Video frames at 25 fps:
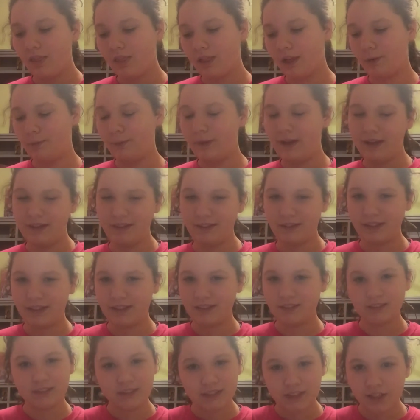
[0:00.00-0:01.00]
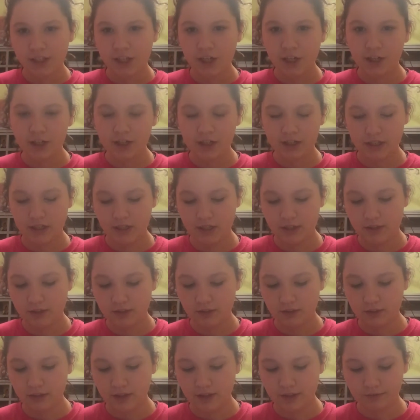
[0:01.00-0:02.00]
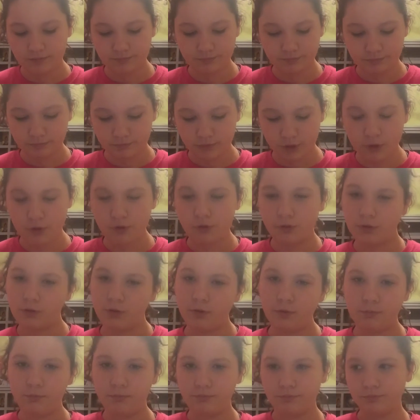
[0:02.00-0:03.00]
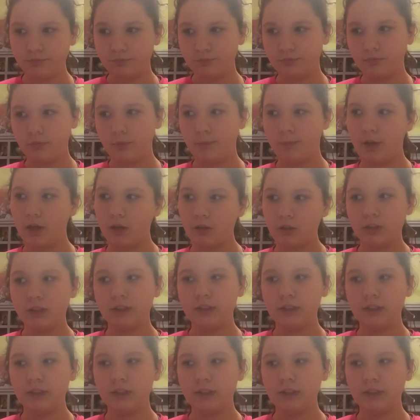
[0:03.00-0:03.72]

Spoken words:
like, we had to get security, like, go through a metal